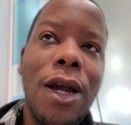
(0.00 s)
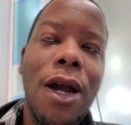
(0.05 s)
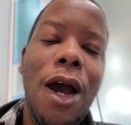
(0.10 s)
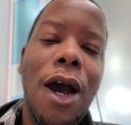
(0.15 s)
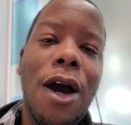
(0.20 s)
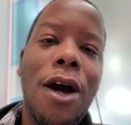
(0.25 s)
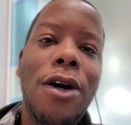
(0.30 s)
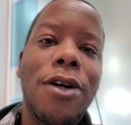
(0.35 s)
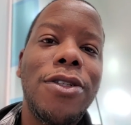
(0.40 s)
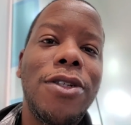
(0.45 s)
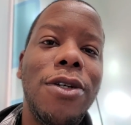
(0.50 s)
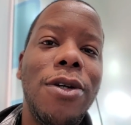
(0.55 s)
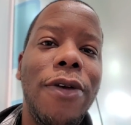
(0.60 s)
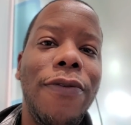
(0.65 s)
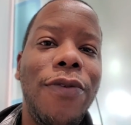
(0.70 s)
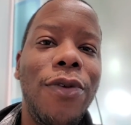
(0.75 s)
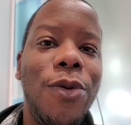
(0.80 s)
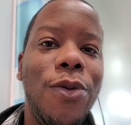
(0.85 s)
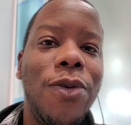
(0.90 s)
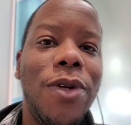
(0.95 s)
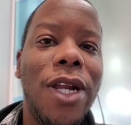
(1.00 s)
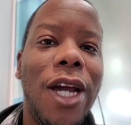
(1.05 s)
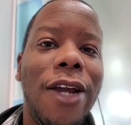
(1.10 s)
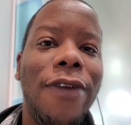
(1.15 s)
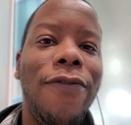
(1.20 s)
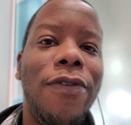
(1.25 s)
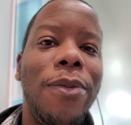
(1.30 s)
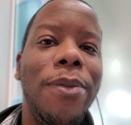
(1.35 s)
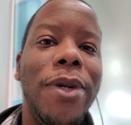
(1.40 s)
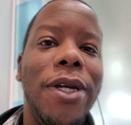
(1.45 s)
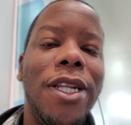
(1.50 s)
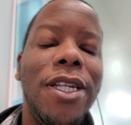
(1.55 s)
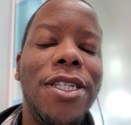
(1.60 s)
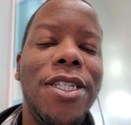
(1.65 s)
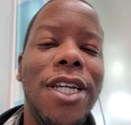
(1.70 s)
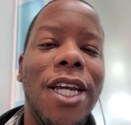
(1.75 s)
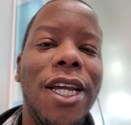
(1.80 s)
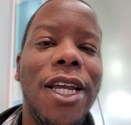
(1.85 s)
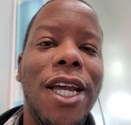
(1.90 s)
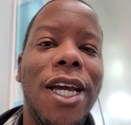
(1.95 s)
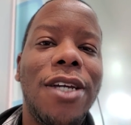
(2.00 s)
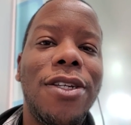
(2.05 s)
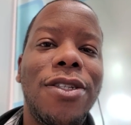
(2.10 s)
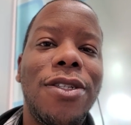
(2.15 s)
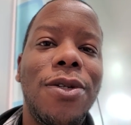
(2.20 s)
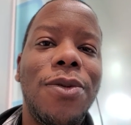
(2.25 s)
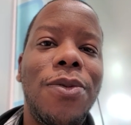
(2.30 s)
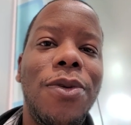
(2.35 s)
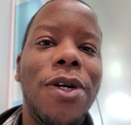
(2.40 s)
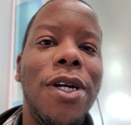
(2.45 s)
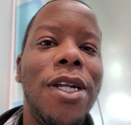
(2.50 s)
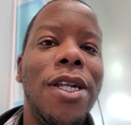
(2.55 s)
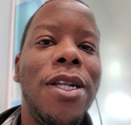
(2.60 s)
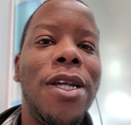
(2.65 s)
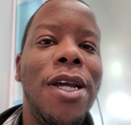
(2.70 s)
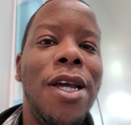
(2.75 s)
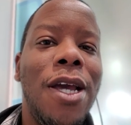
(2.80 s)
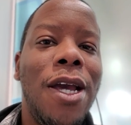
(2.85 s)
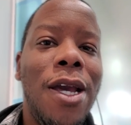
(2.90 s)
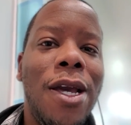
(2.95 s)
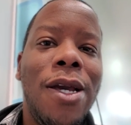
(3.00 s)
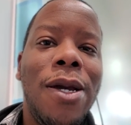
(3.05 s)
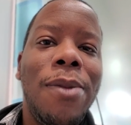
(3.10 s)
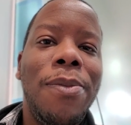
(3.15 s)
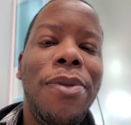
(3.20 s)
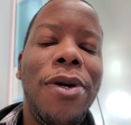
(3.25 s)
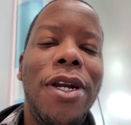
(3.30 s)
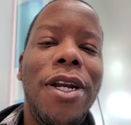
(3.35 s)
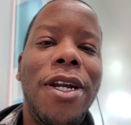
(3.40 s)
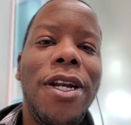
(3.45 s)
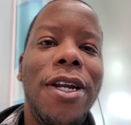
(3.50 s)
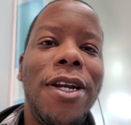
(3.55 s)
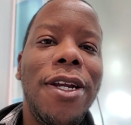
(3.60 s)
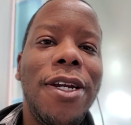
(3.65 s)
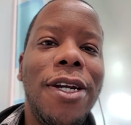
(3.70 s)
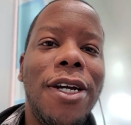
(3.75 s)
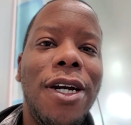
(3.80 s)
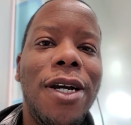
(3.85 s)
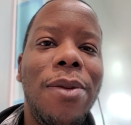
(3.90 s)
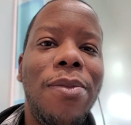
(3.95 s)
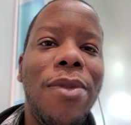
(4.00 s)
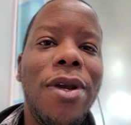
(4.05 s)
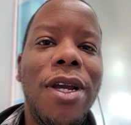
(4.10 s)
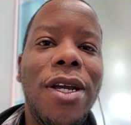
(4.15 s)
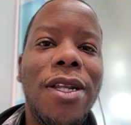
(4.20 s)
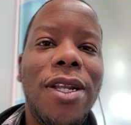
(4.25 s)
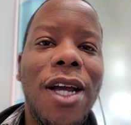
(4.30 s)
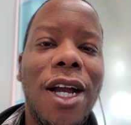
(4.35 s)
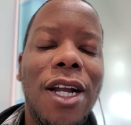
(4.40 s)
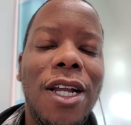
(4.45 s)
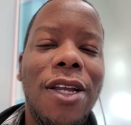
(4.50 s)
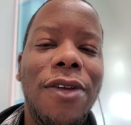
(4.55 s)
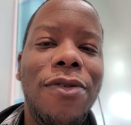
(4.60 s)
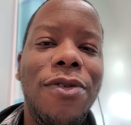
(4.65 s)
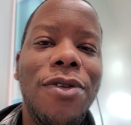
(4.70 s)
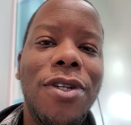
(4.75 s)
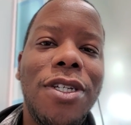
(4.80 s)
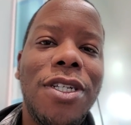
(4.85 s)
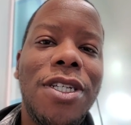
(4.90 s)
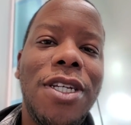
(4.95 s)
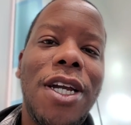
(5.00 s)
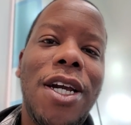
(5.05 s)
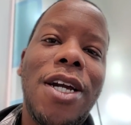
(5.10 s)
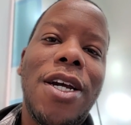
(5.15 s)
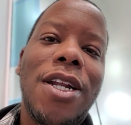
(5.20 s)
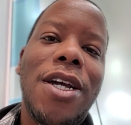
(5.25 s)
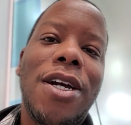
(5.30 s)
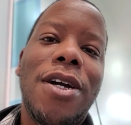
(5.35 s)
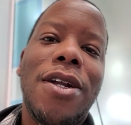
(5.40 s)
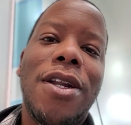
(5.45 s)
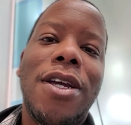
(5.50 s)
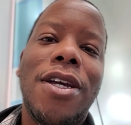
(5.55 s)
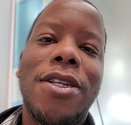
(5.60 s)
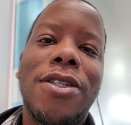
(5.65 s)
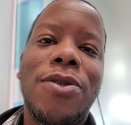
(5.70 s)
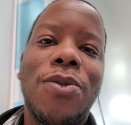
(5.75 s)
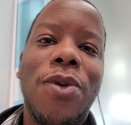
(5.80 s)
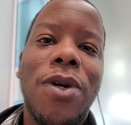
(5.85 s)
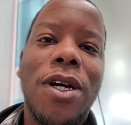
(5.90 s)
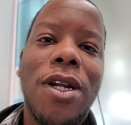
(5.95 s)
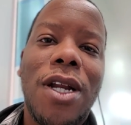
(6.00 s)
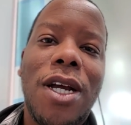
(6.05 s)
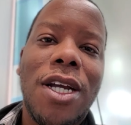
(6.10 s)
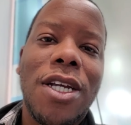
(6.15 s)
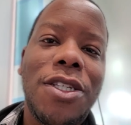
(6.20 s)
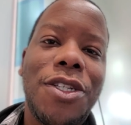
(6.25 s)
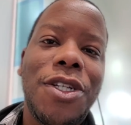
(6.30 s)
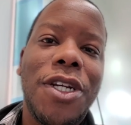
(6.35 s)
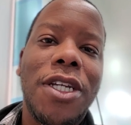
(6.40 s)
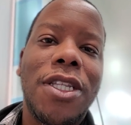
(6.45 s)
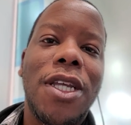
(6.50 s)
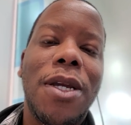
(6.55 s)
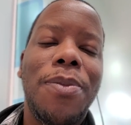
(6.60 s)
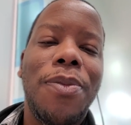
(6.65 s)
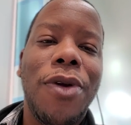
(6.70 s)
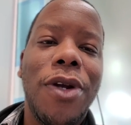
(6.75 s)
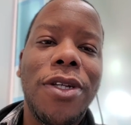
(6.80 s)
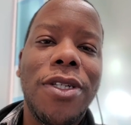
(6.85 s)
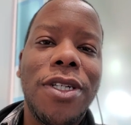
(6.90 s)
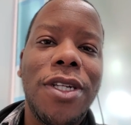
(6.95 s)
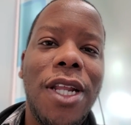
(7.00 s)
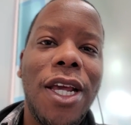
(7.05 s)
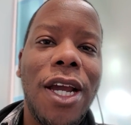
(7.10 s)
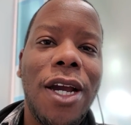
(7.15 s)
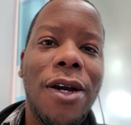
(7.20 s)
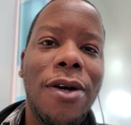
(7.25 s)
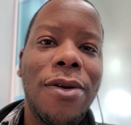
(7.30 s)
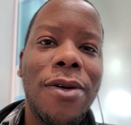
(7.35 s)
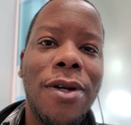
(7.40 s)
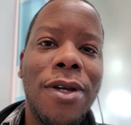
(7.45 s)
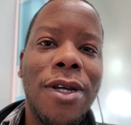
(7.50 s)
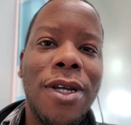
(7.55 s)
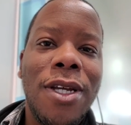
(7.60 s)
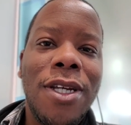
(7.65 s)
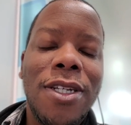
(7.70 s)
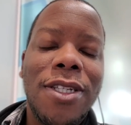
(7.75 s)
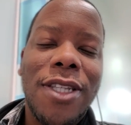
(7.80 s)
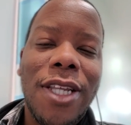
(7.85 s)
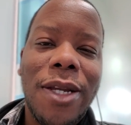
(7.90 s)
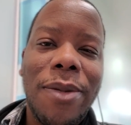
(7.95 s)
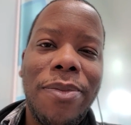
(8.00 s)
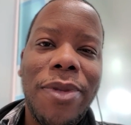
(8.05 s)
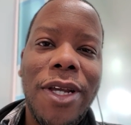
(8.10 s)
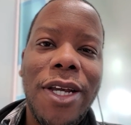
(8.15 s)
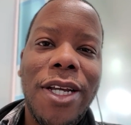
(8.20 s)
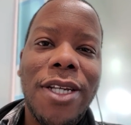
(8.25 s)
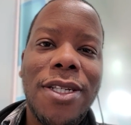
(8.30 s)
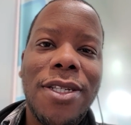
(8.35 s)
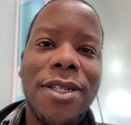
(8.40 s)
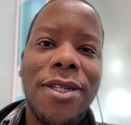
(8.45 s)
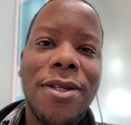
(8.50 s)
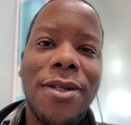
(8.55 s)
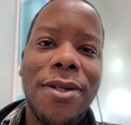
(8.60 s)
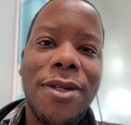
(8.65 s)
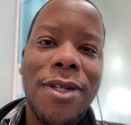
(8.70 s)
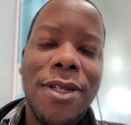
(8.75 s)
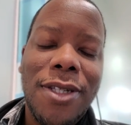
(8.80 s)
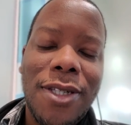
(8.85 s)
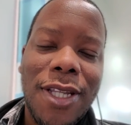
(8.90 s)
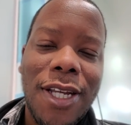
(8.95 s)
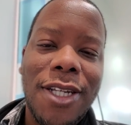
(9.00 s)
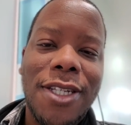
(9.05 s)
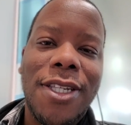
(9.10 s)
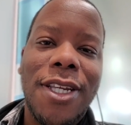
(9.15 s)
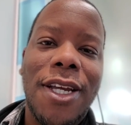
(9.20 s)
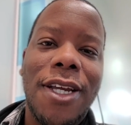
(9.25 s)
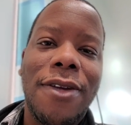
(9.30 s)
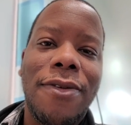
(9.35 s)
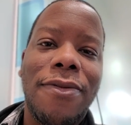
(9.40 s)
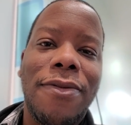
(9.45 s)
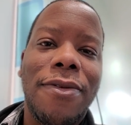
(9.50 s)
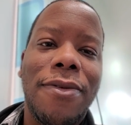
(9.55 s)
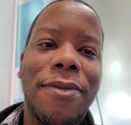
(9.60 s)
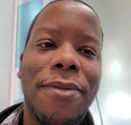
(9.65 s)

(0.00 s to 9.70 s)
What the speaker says: Also, if you would like for me to check out someone, put it in the comment. I'll give you a shout out as well. I'll check that person out. Stay blessed. Stay safe.